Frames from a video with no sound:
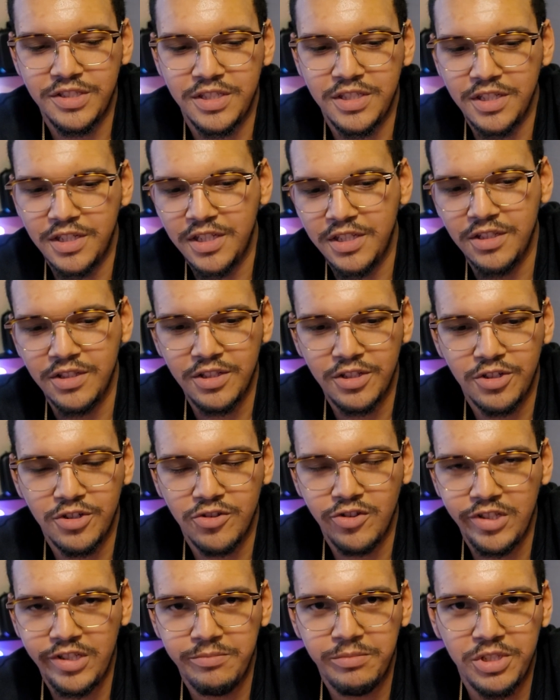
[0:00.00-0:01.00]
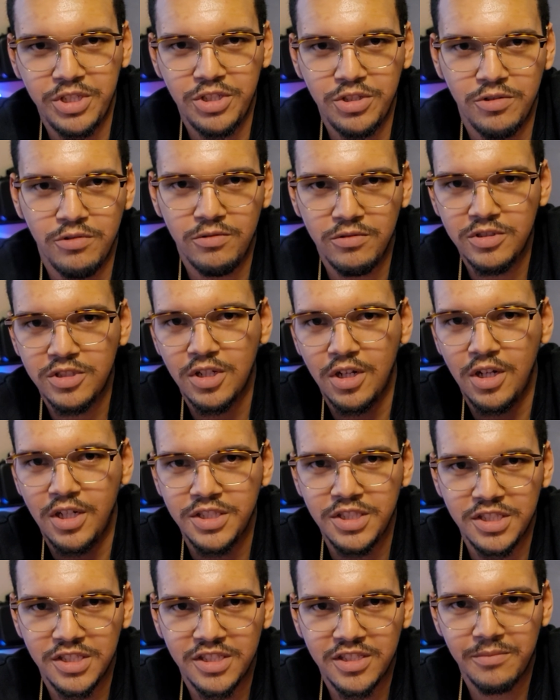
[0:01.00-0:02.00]
thing can literally be used on
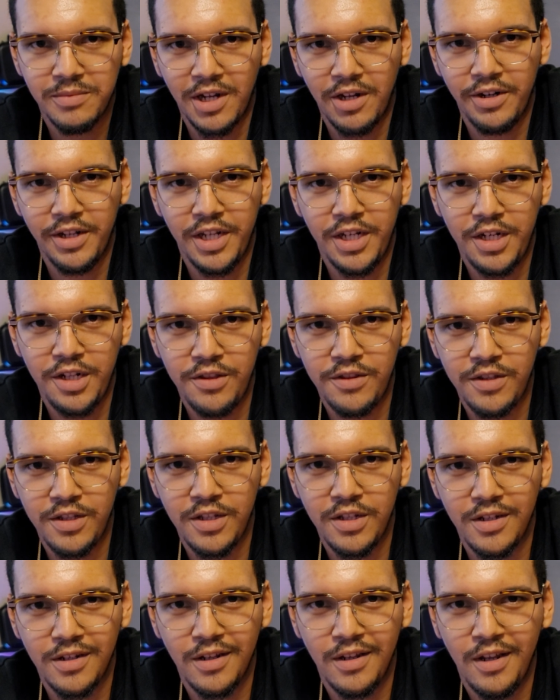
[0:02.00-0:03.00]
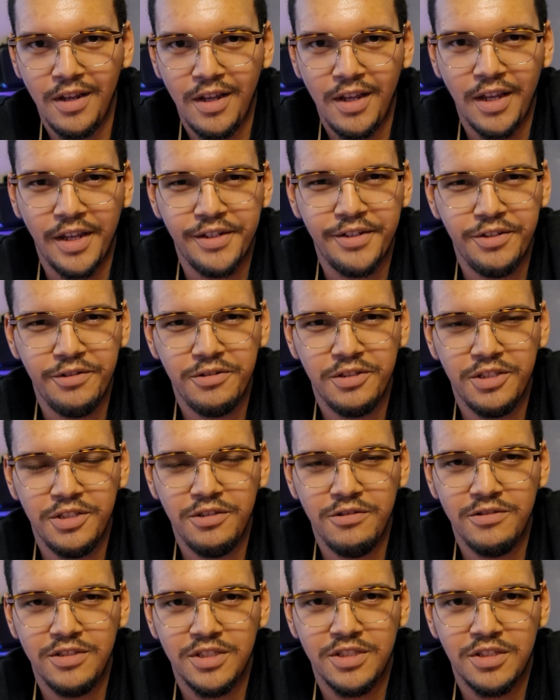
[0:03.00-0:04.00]
just about anything, and you can
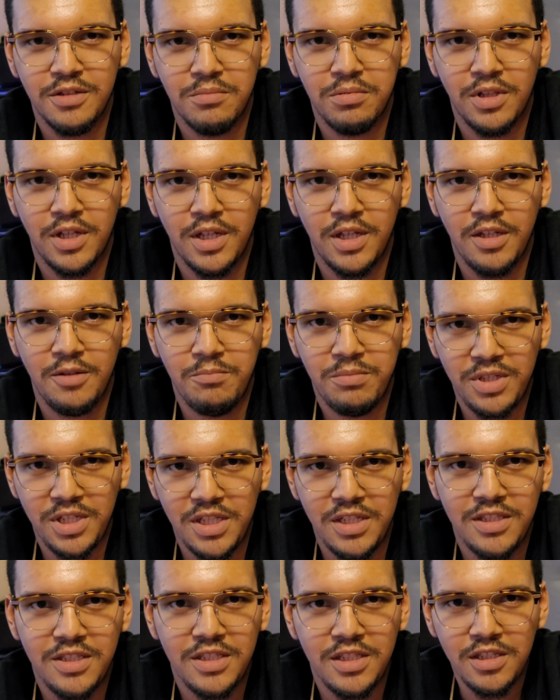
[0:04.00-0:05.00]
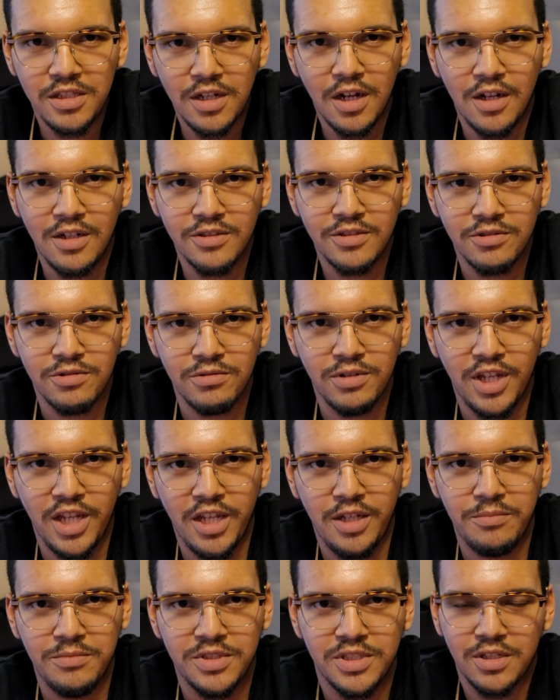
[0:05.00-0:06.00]
use it to play P C console
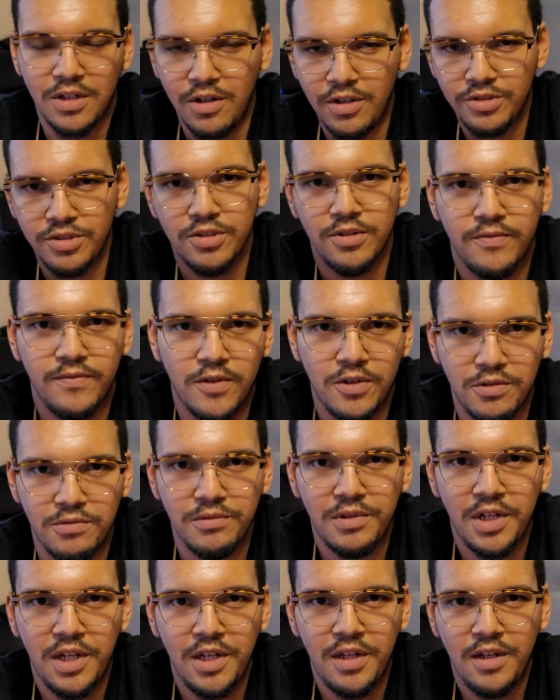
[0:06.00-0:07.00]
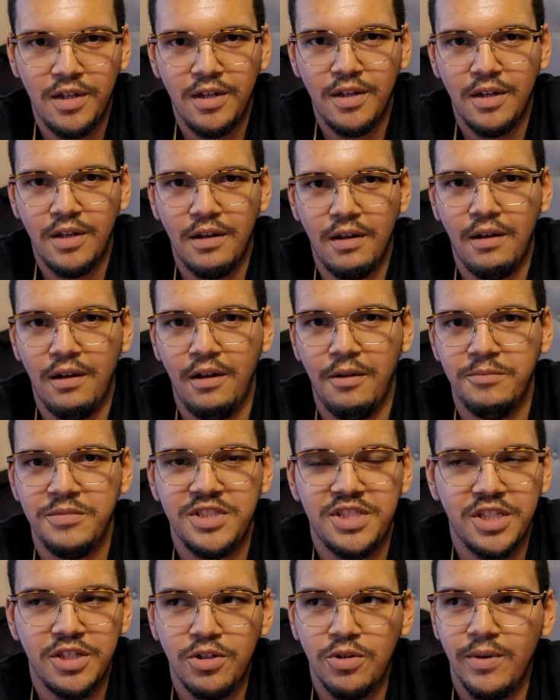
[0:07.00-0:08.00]
games on your phone. Um,
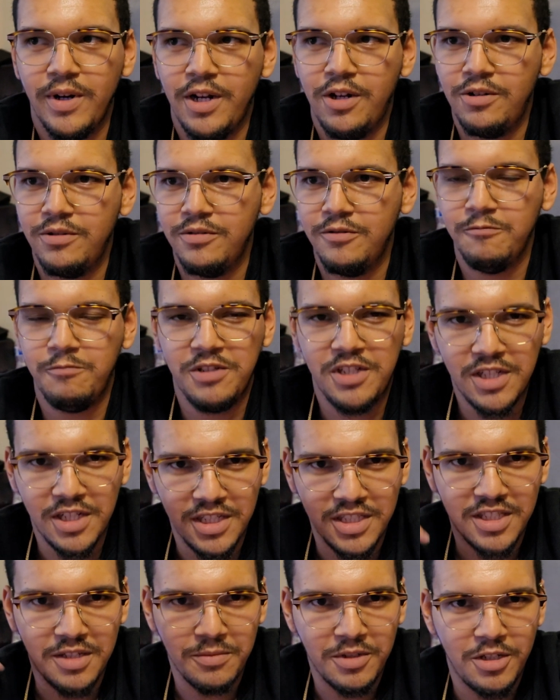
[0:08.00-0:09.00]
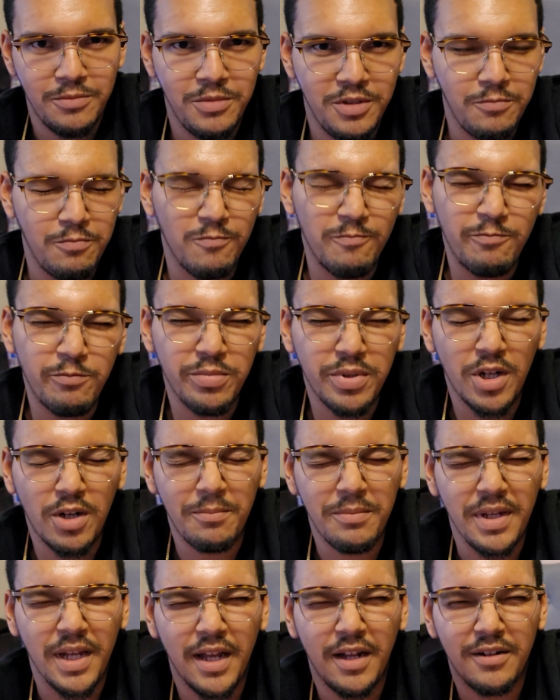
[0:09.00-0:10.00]
stick around because I'm going to be
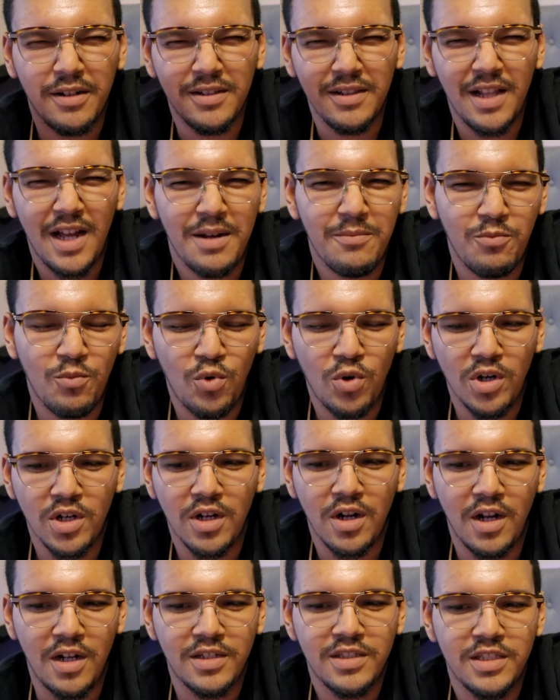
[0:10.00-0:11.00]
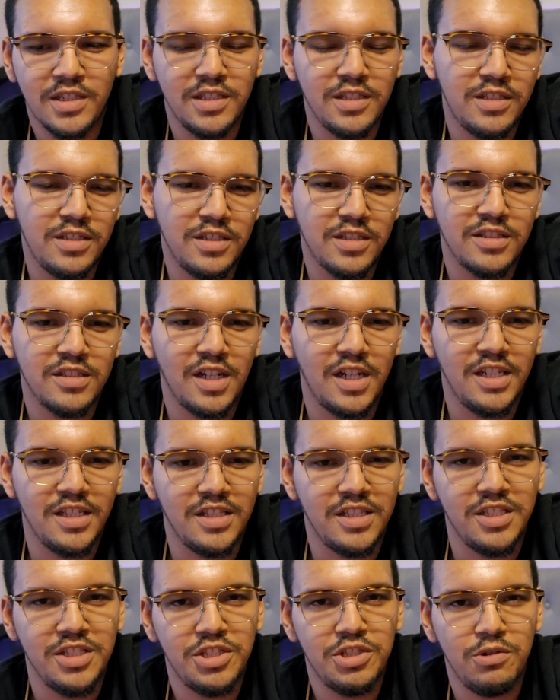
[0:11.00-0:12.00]
pumping out a lot more content just like
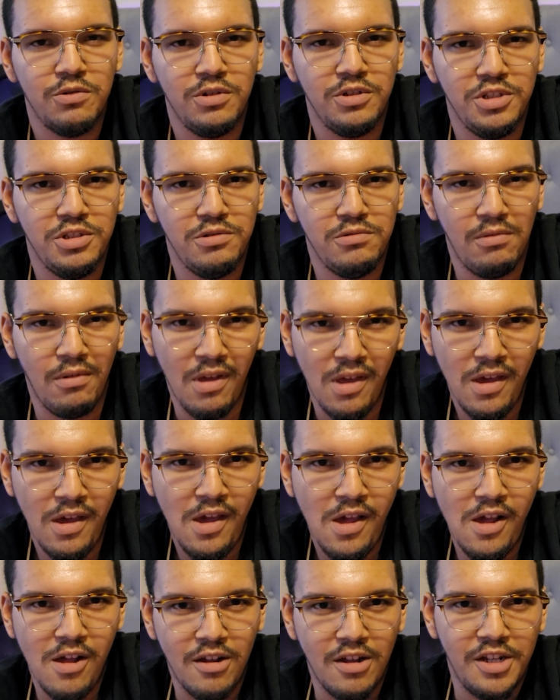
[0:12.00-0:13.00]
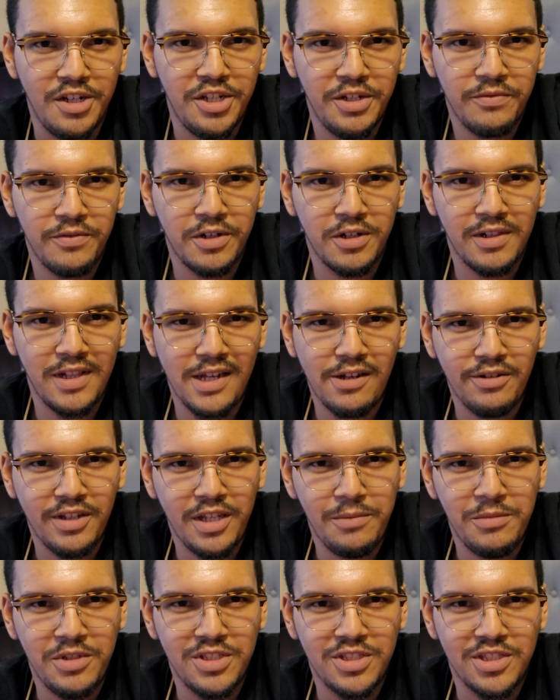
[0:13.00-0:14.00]
this, showing you uh, different cloud
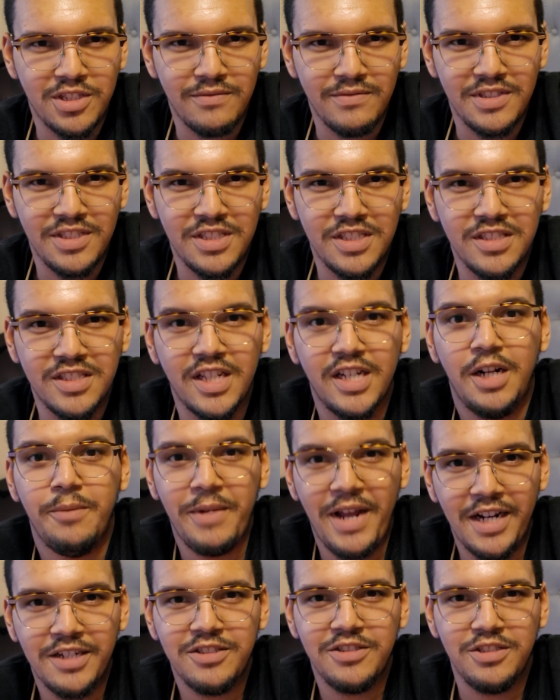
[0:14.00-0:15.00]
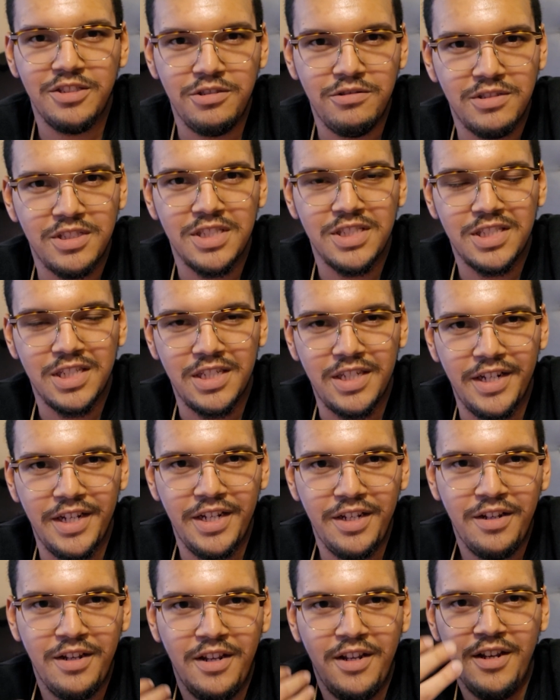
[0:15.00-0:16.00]
gaming services that I'm actually using
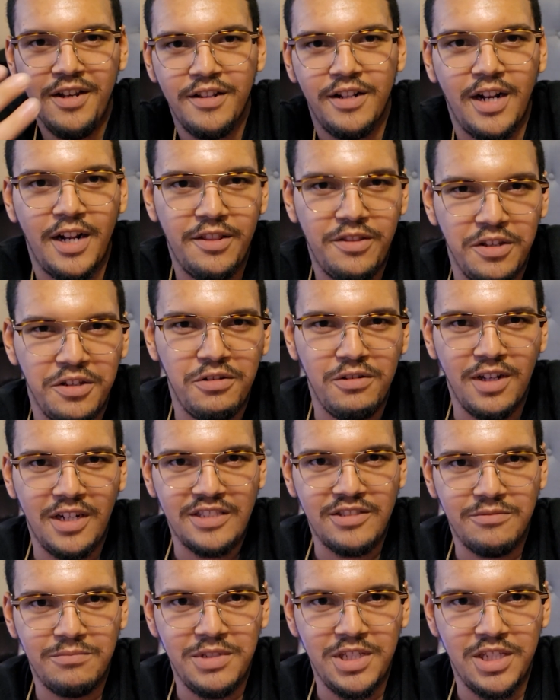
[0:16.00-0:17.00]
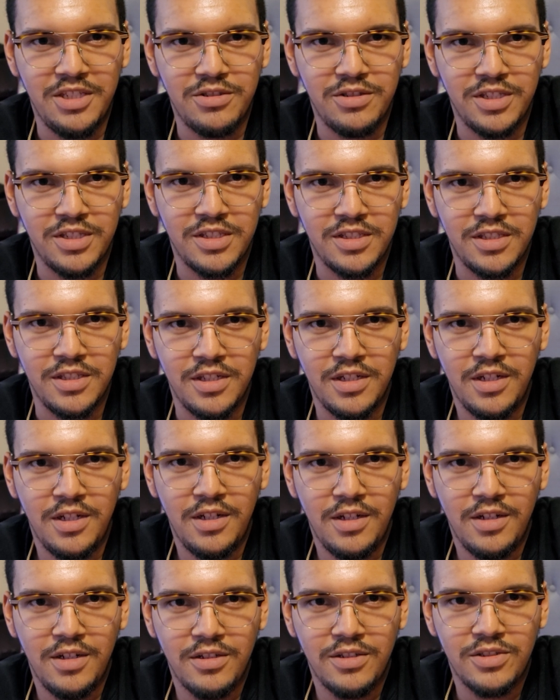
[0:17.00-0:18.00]
today that I think you guys would be interested.
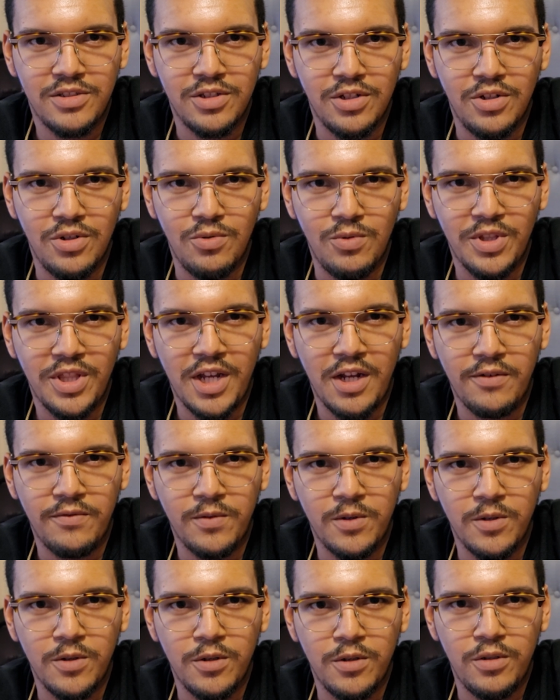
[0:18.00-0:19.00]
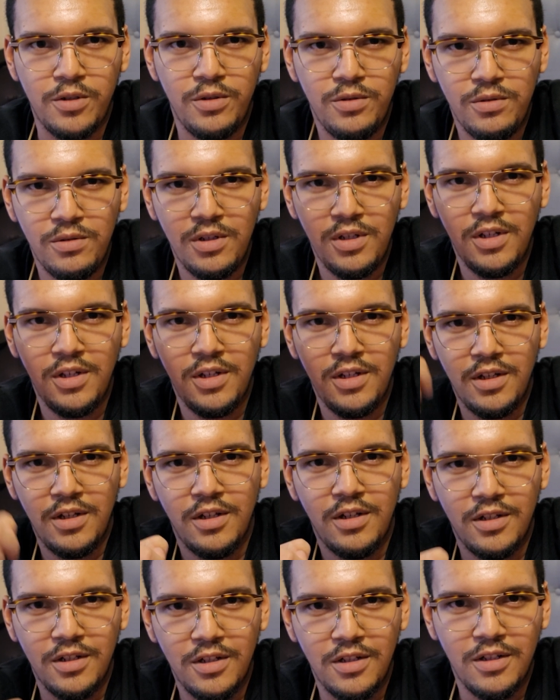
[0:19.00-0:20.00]
So without further ado,
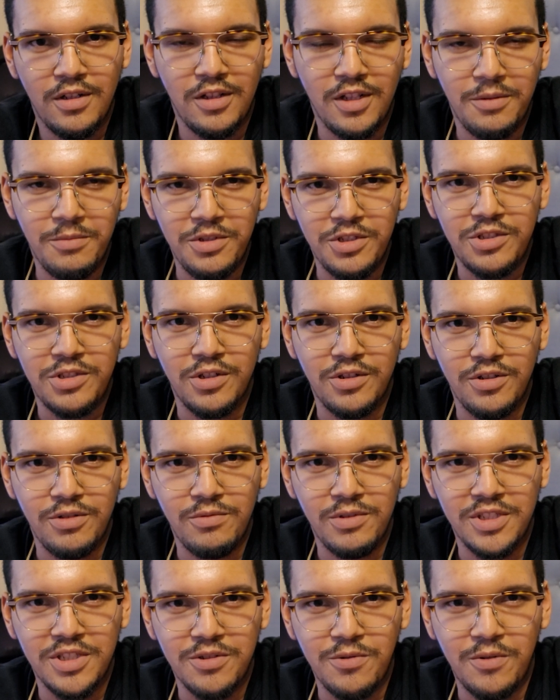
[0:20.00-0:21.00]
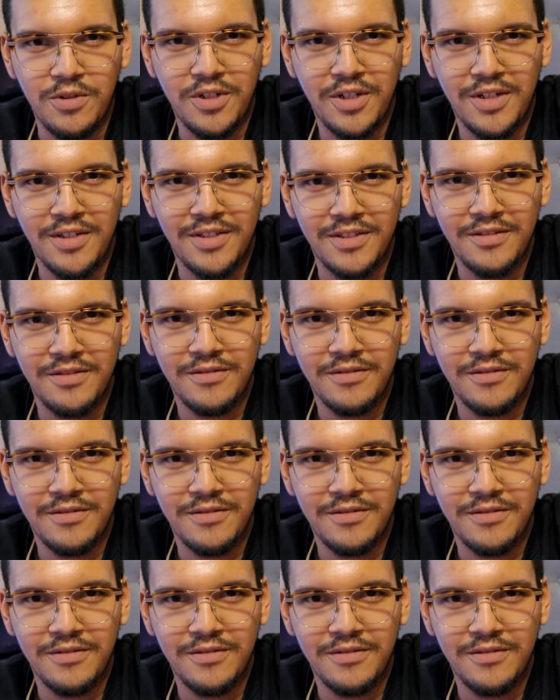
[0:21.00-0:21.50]
let me show you what's going on.